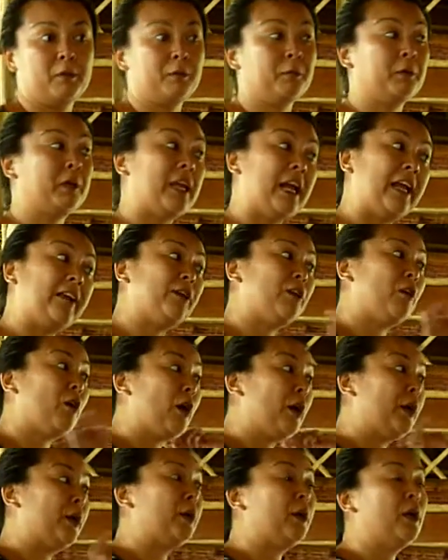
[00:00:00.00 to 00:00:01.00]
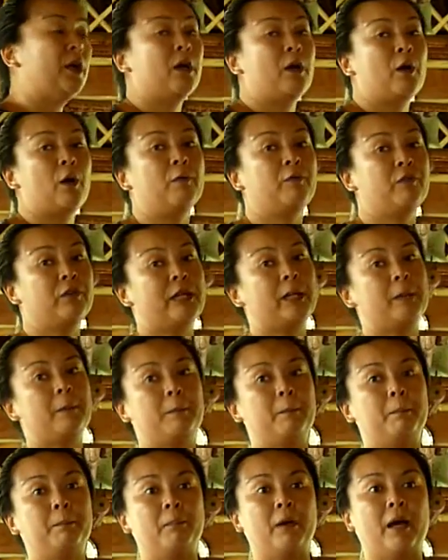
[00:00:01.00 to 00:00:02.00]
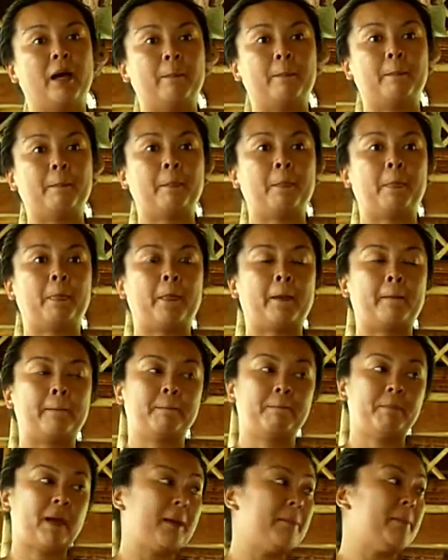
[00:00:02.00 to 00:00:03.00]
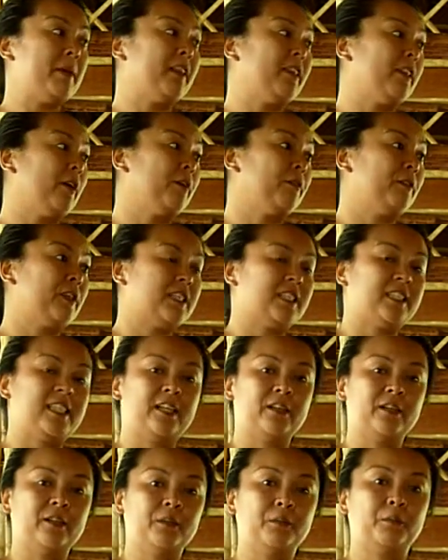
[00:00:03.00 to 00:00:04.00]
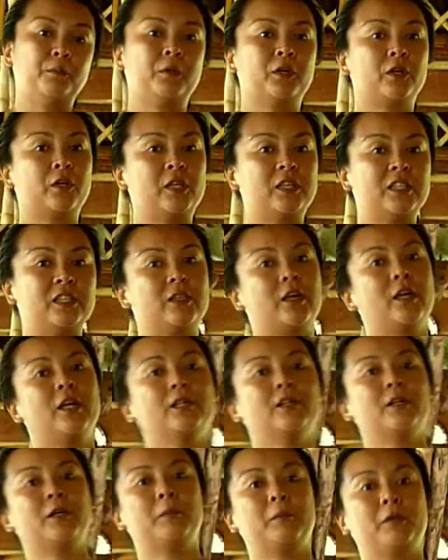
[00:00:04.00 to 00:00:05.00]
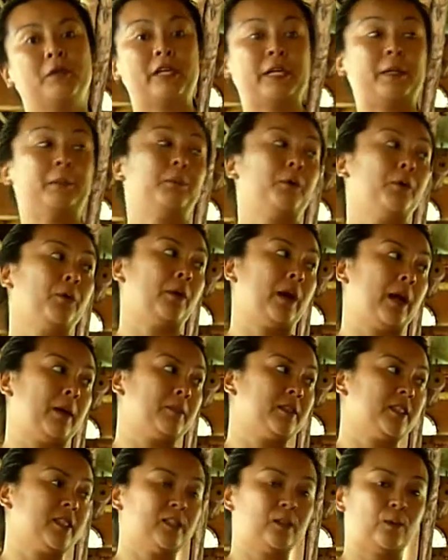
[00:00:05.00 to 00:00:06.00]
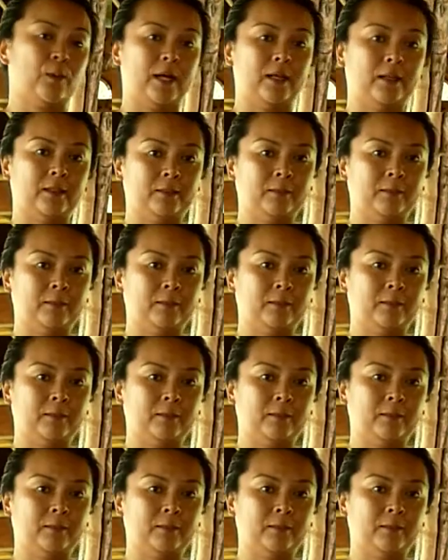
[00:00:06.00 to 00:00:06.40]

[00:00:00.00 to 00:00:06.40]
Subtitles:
But later on, hopefully by mid of this year, we're going to start our marine programs as well.